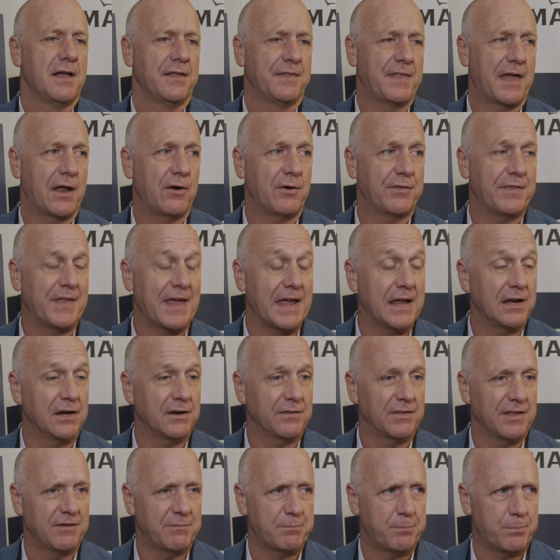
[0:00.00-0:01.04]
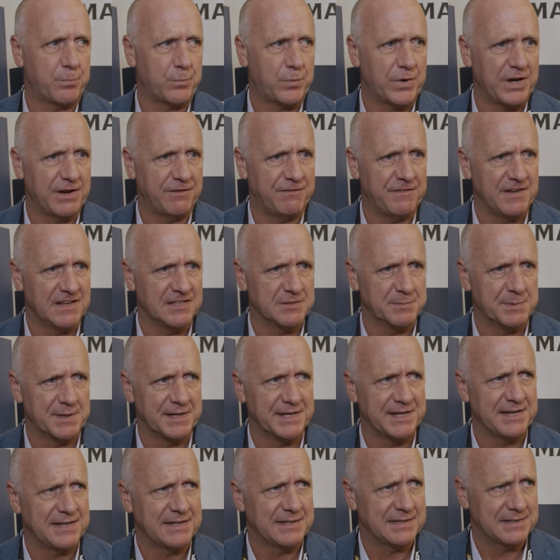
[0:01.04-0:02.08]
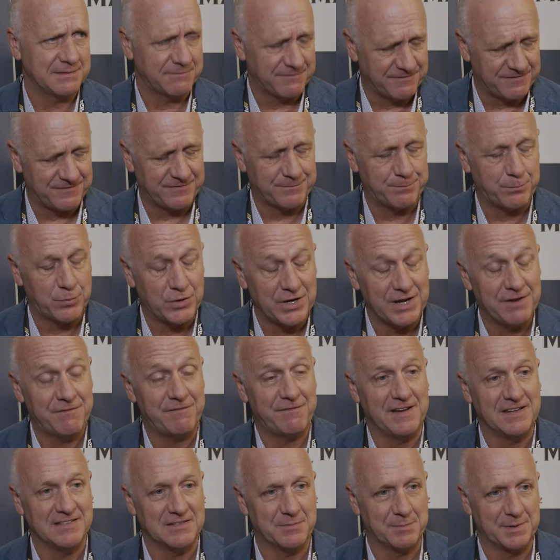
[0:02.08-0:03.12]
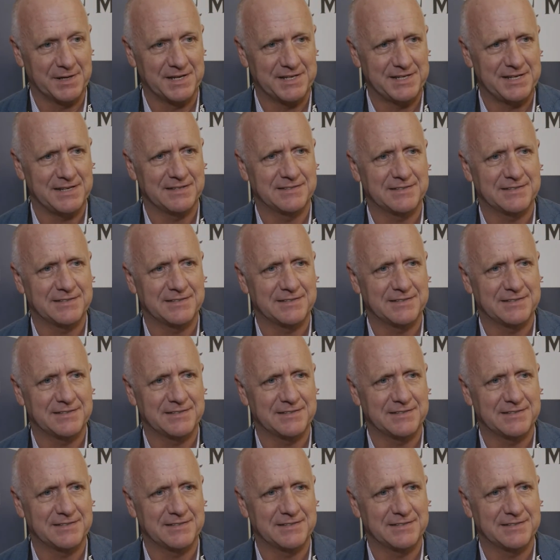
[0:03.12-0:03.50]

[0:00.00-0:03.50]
they're at the end of their pre-feasibility